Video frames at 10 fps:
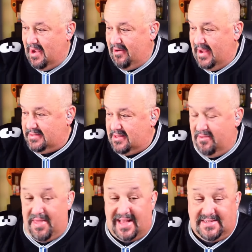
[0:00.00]
All right.
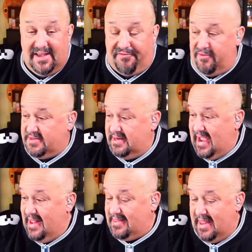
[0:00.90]
So that's it for
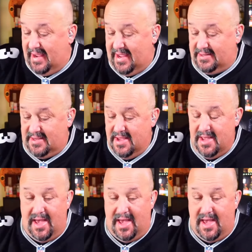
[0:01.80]
tonight then, I guess.